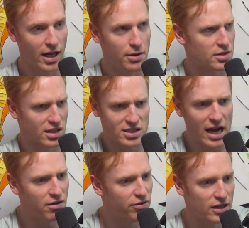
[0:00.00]
And it was like
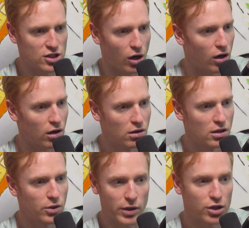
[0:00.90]
ten feet tall.
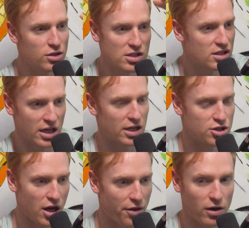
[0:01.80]
You couldn't see
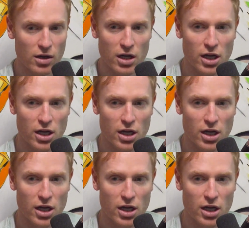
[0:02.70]
each other.